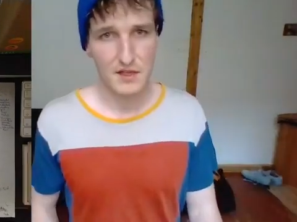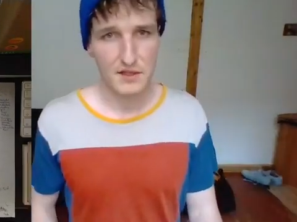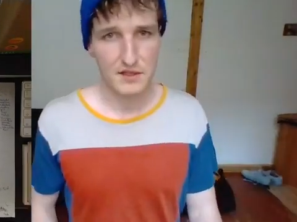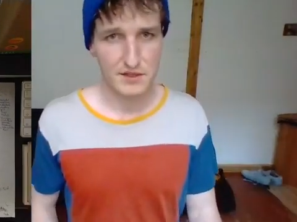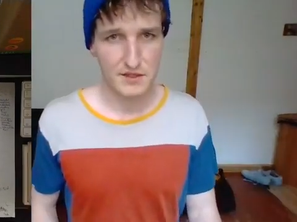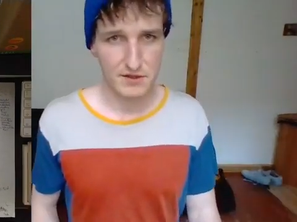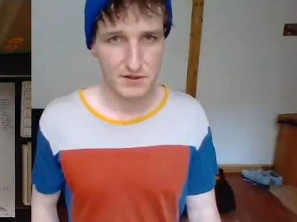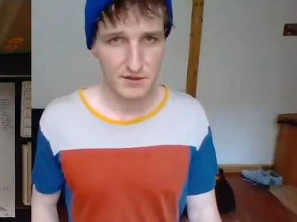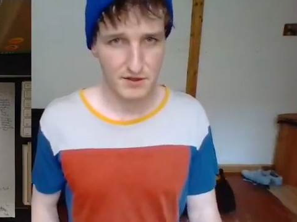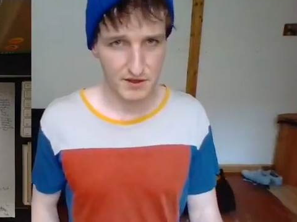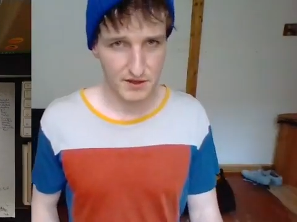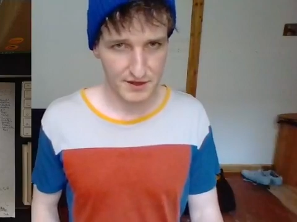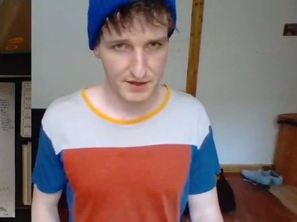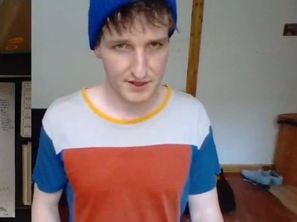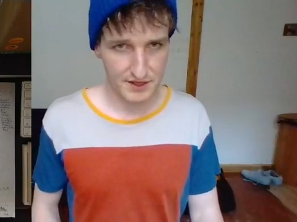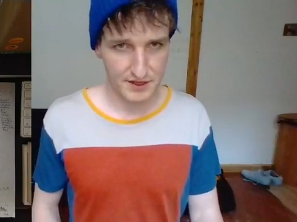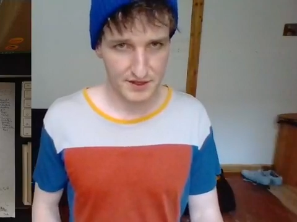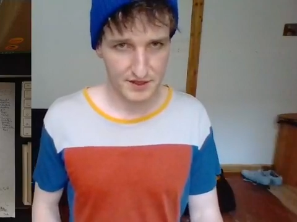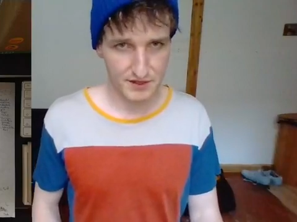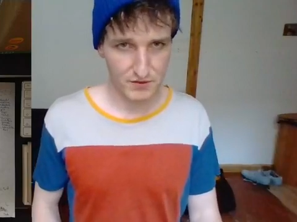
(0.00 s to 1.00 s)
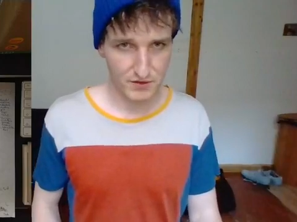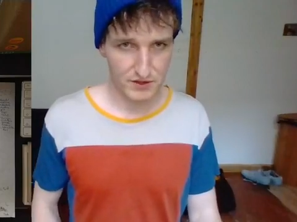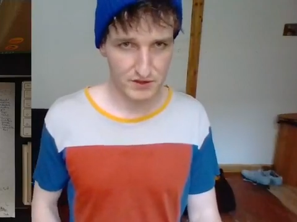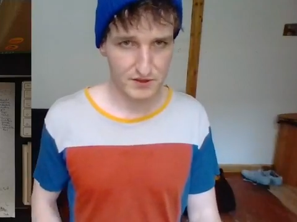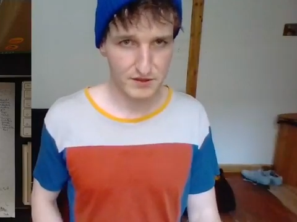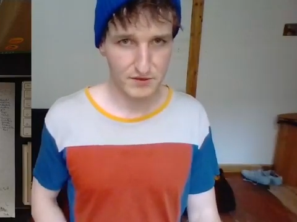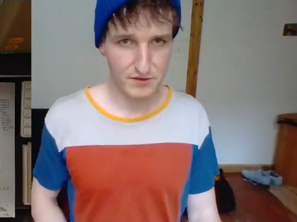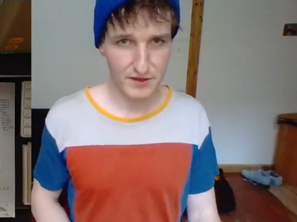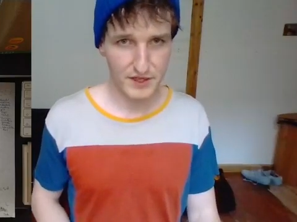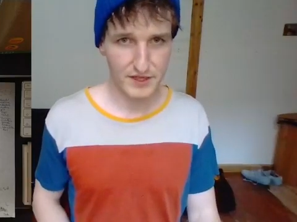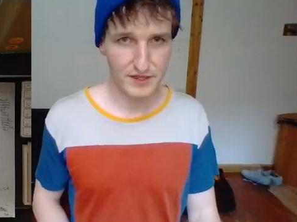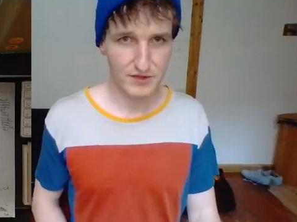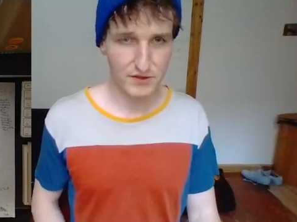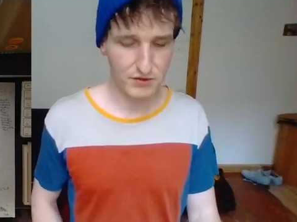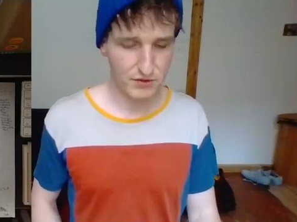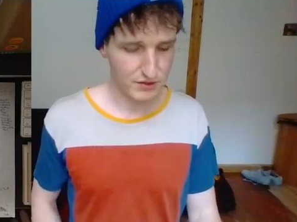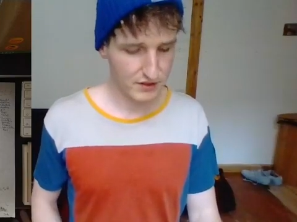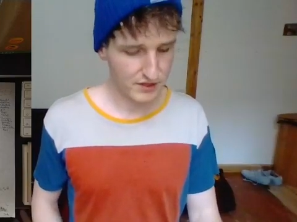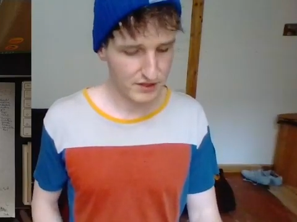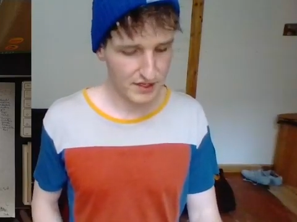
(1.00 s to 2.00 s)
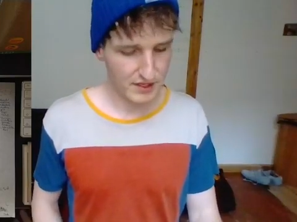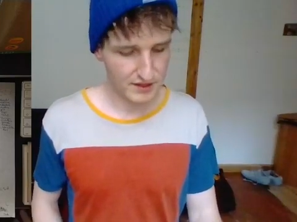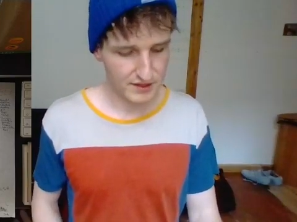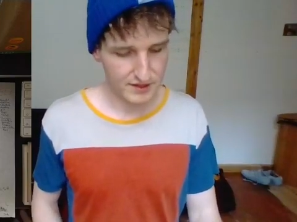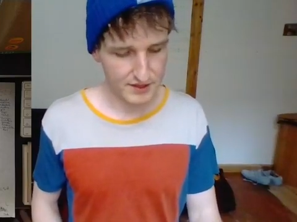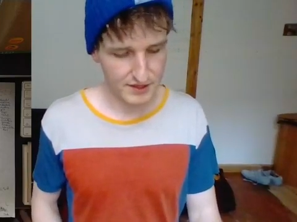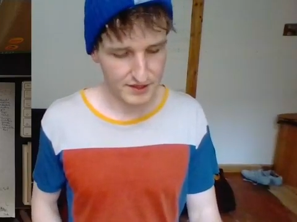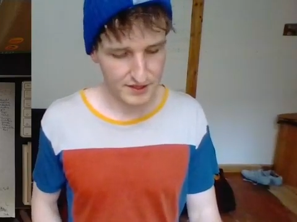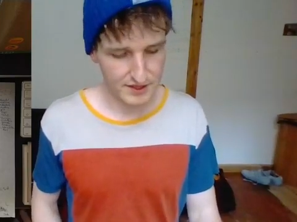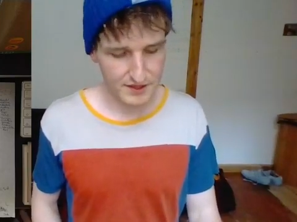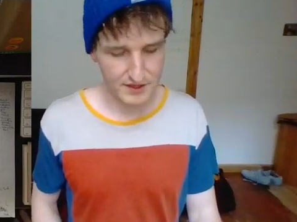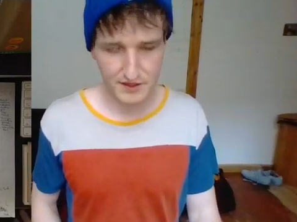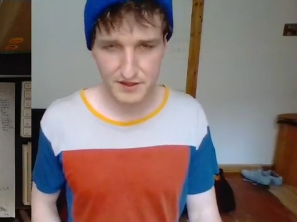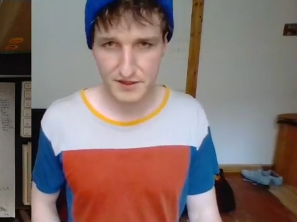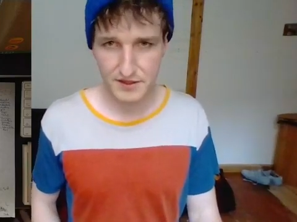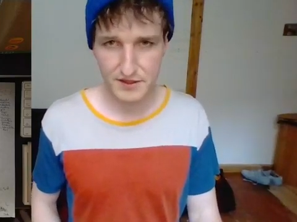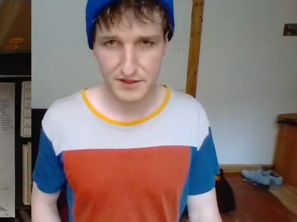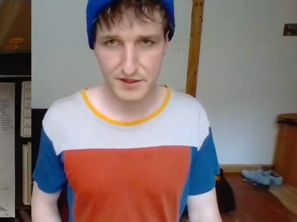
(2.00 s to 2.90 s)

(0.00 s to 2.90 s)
So I think it was quite cool until here.